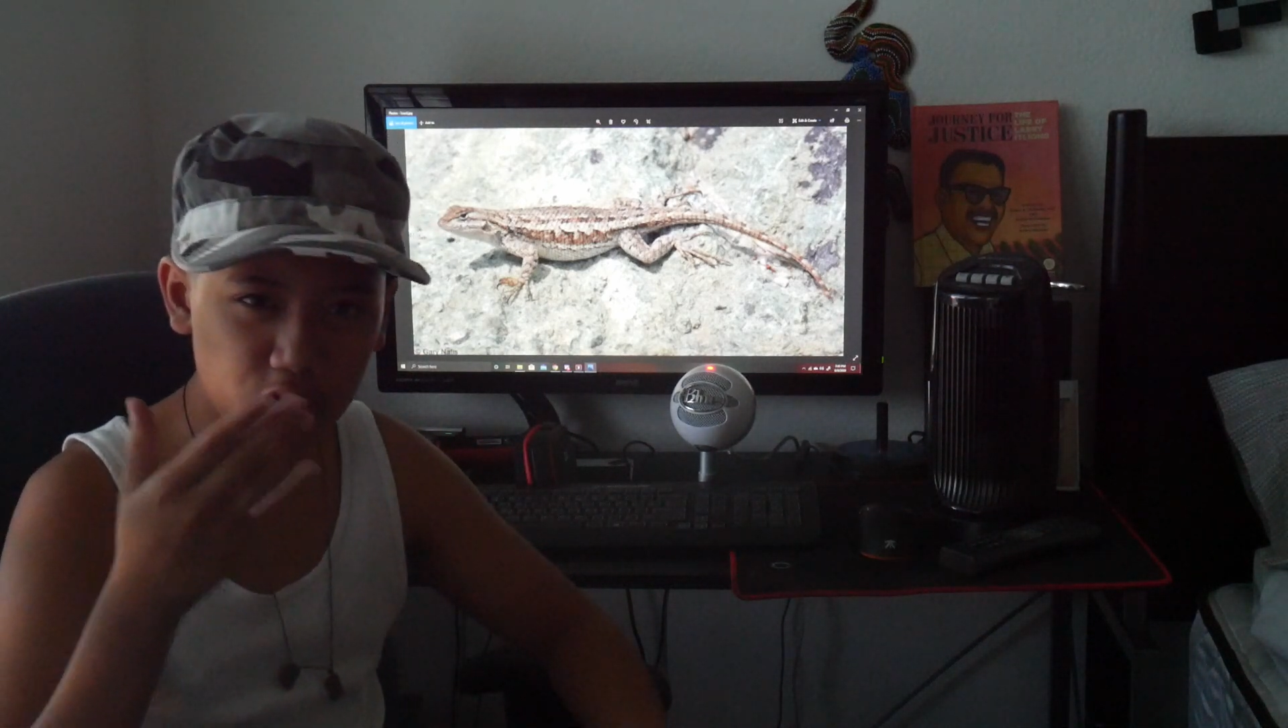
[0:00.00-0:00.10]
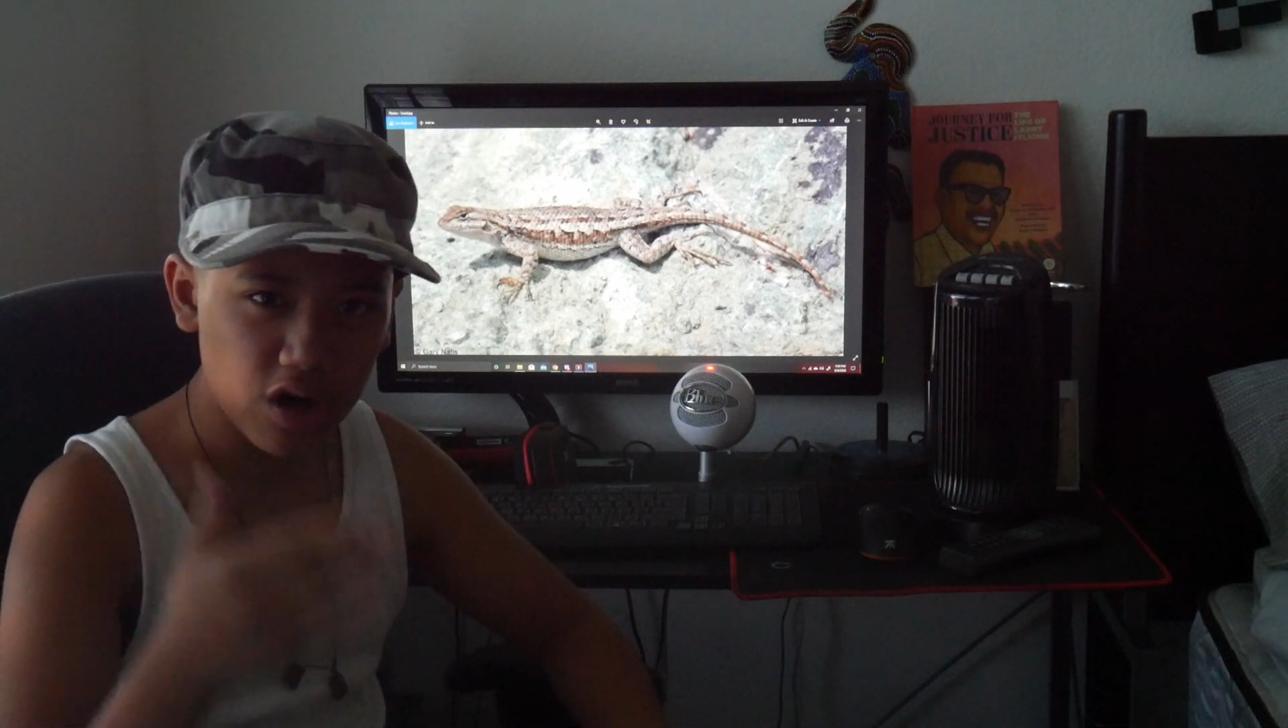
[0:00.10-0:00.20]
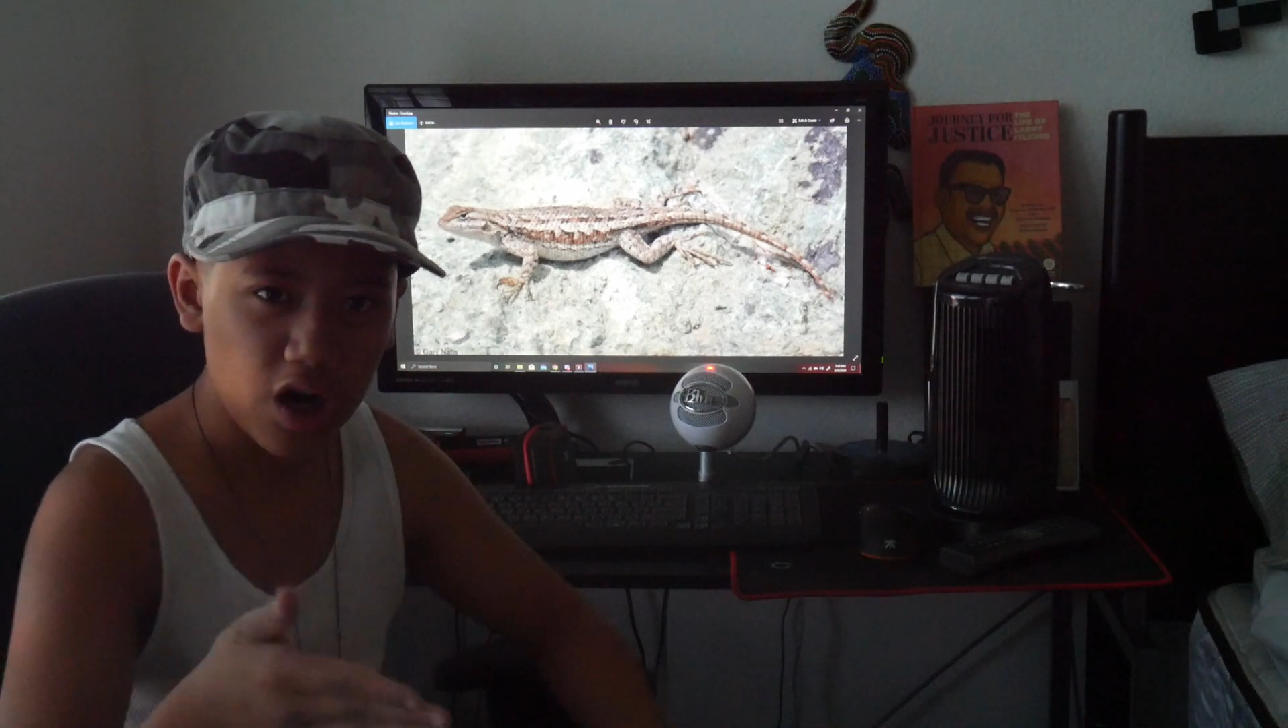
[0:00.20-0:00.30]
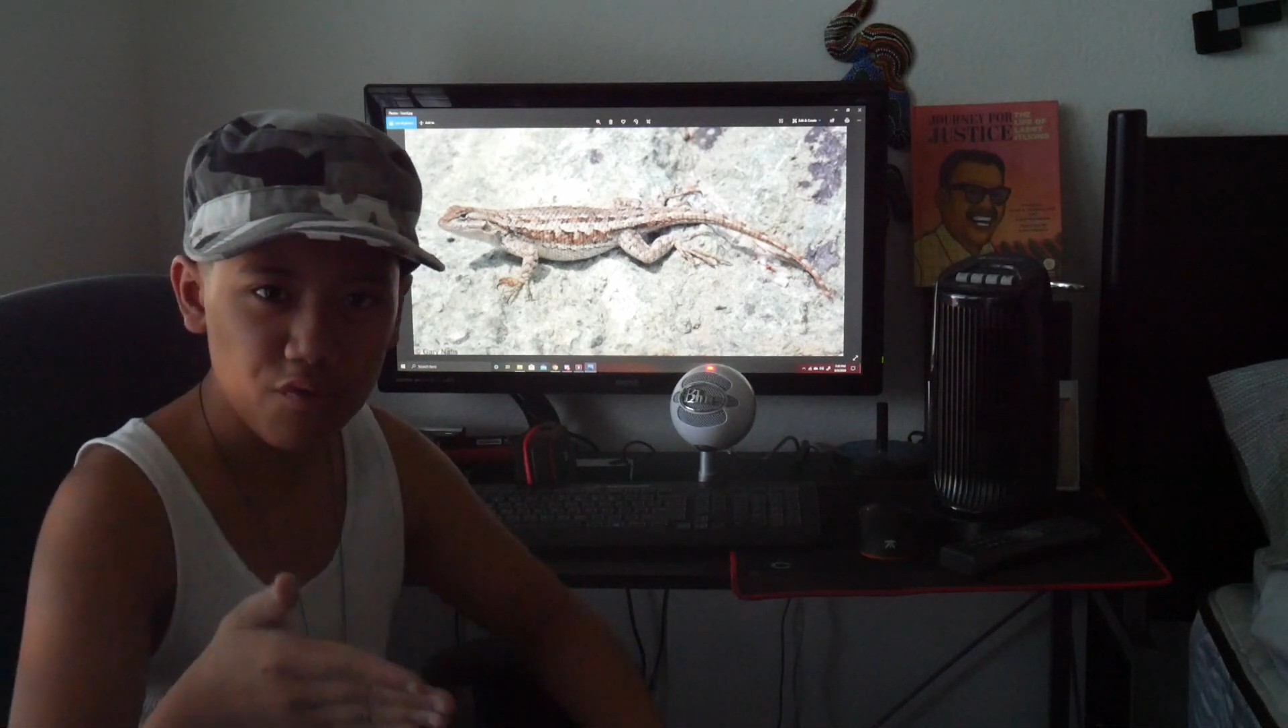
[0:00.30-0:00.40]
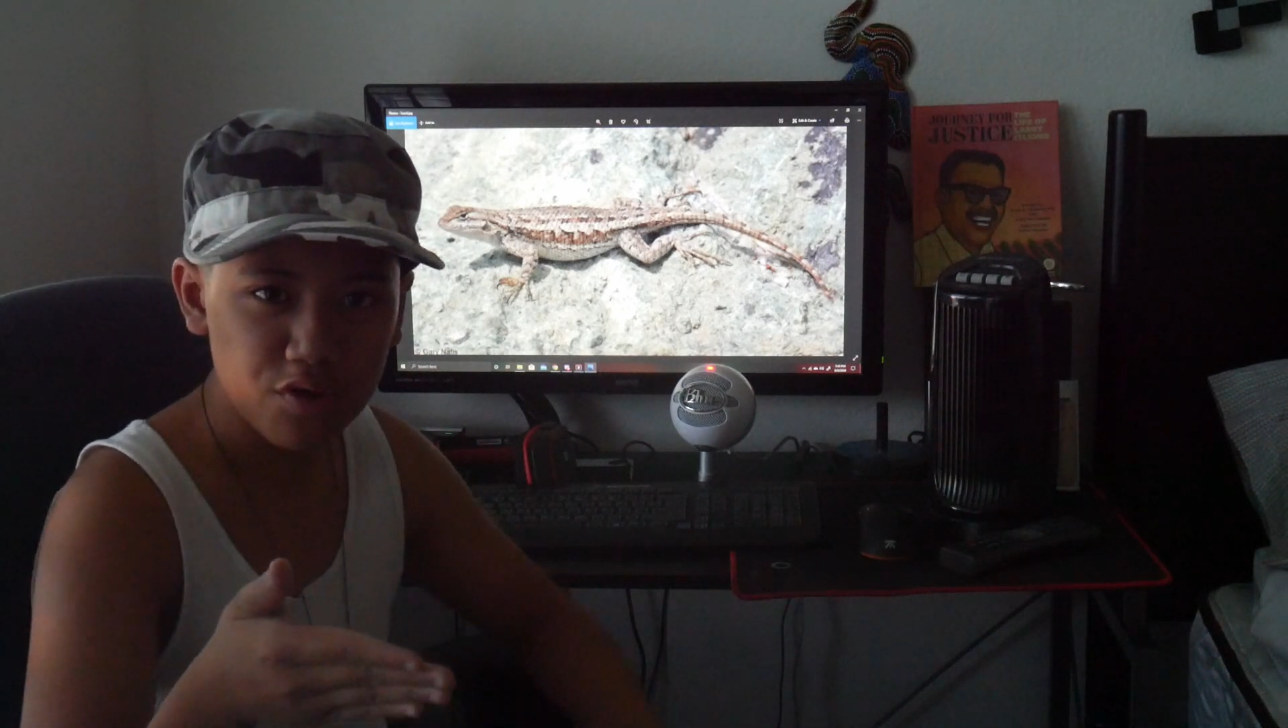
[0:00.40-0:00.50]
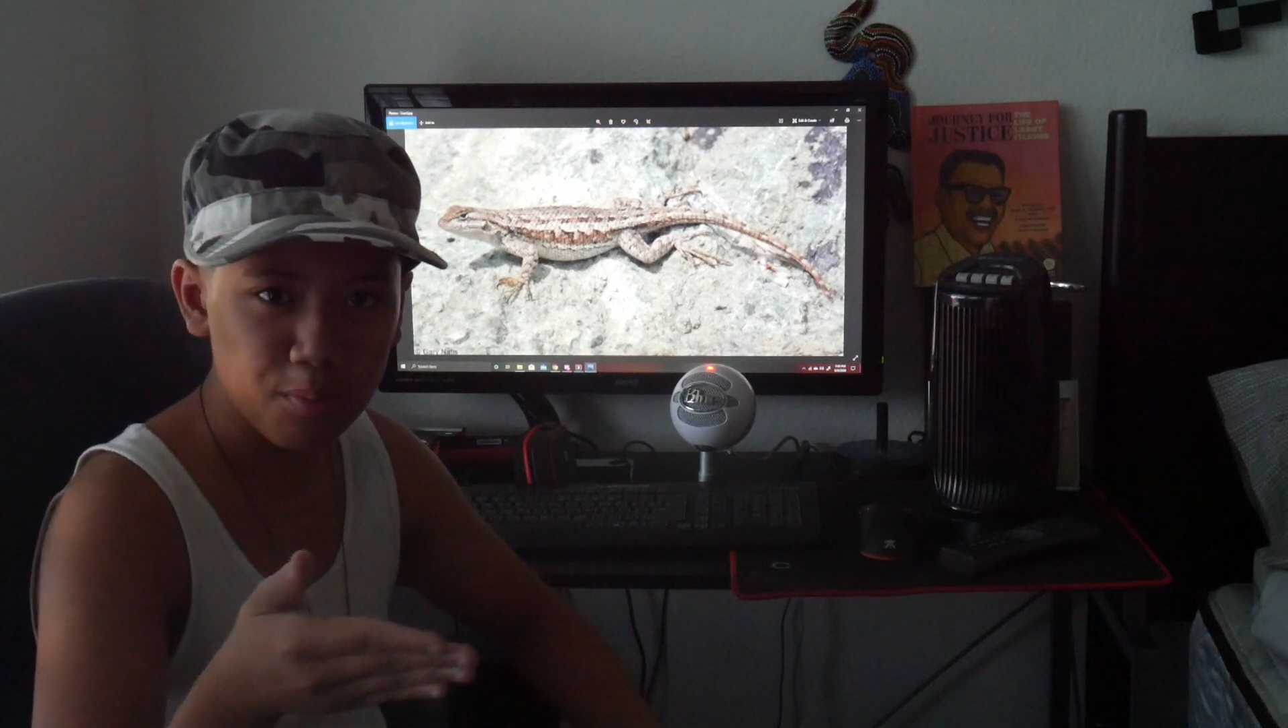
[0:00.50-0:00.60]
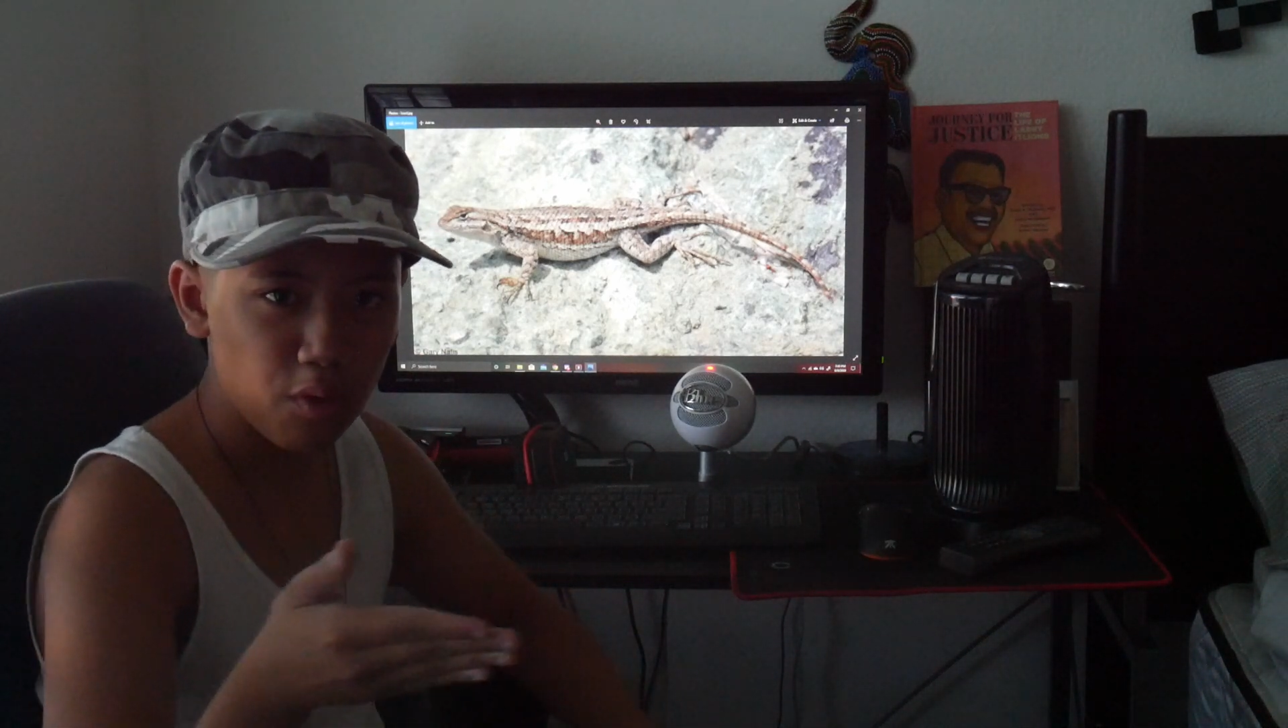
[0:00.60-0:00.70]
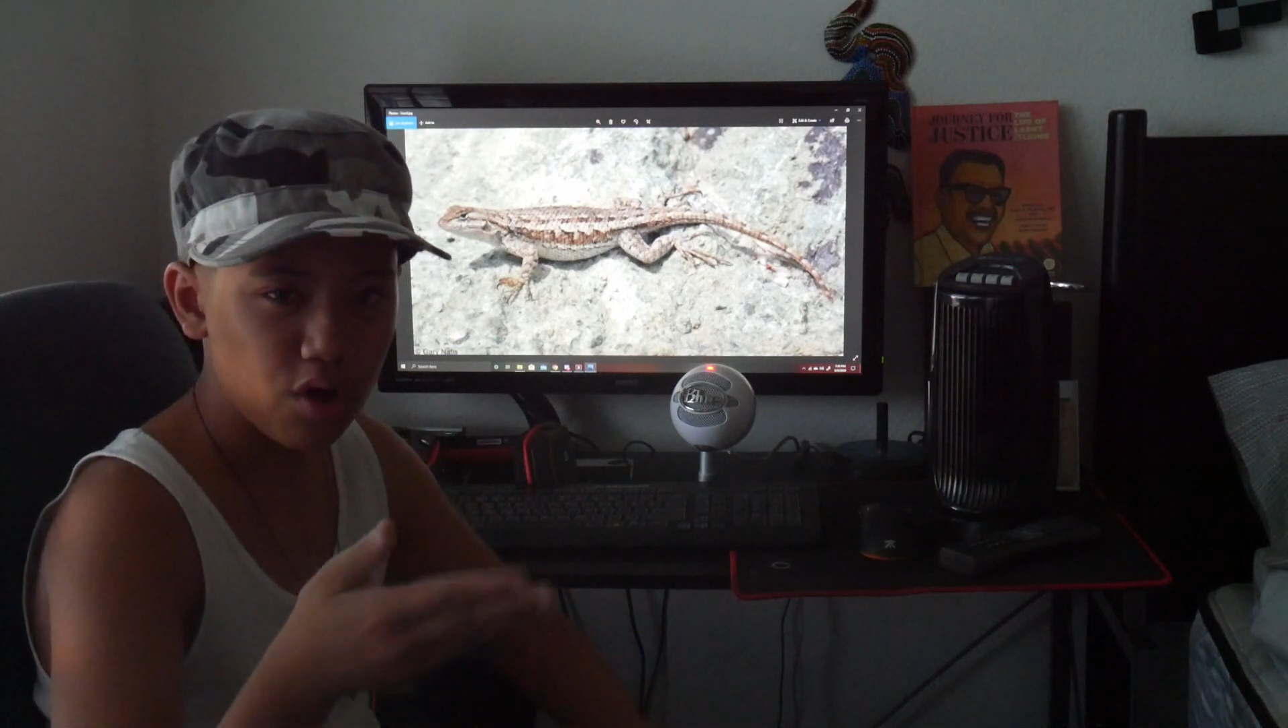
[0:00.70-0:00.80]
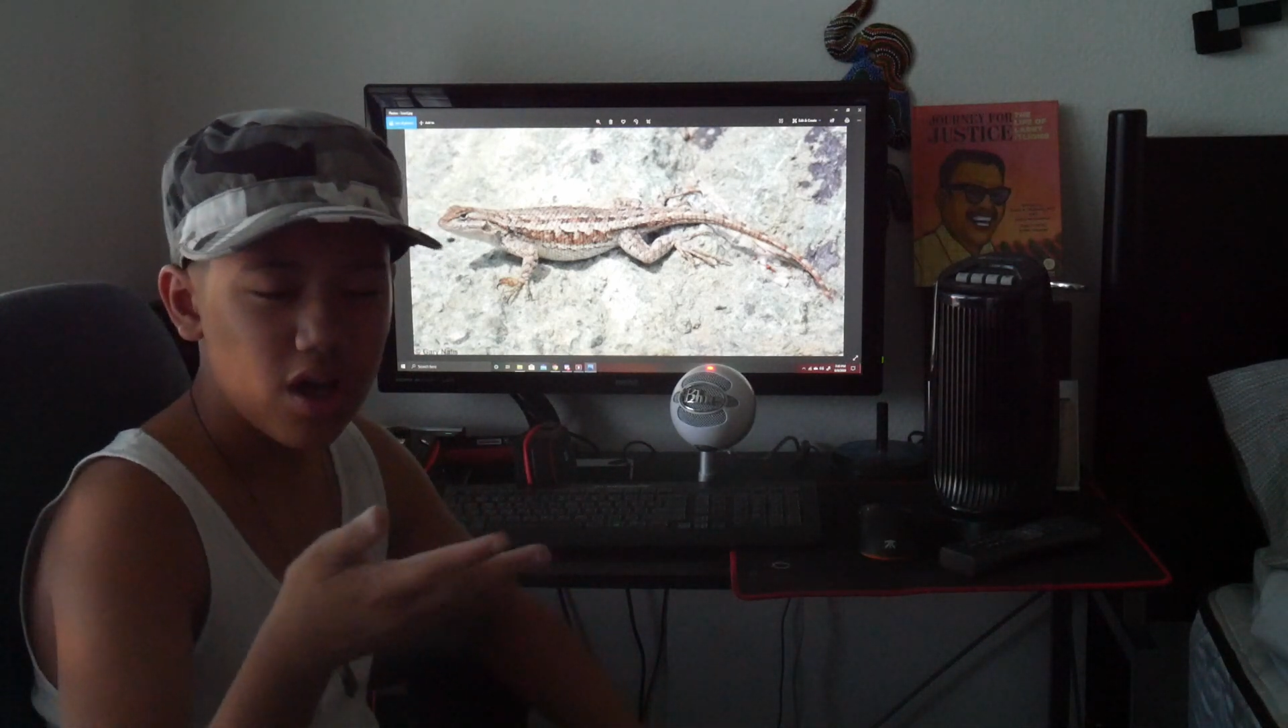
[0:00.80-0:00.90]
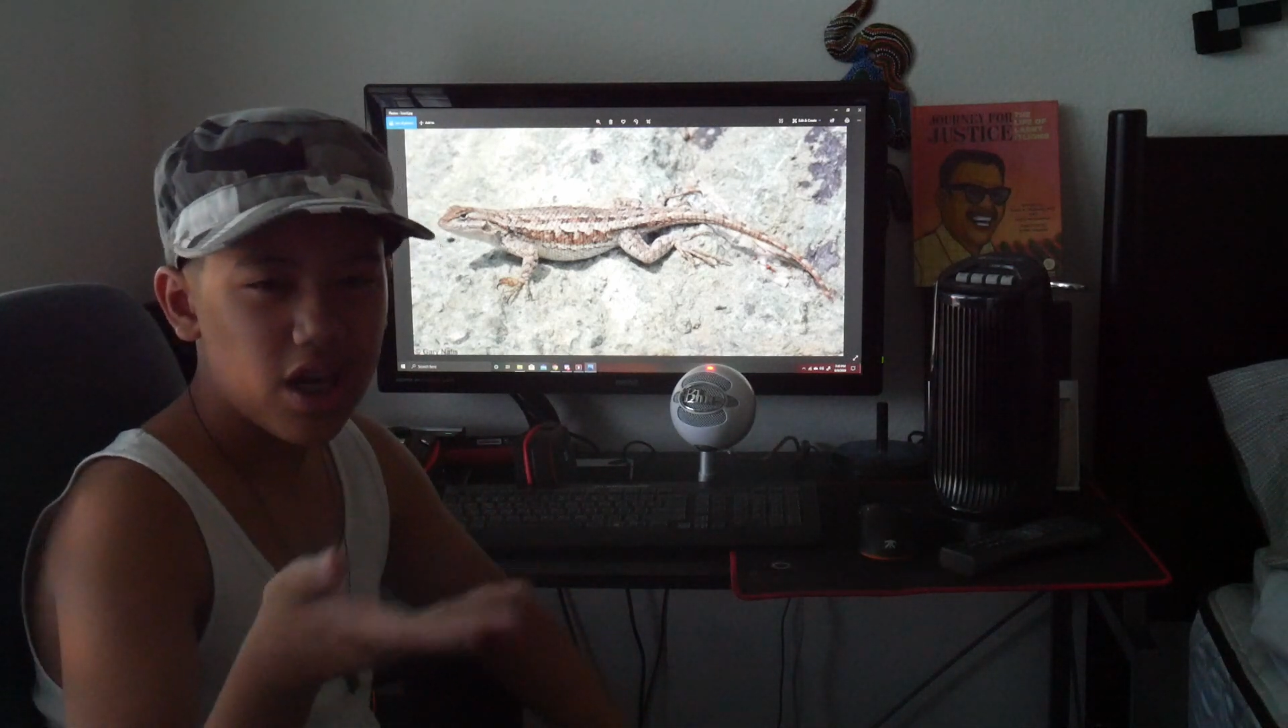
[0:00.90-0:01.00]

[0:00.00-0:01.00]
comfortable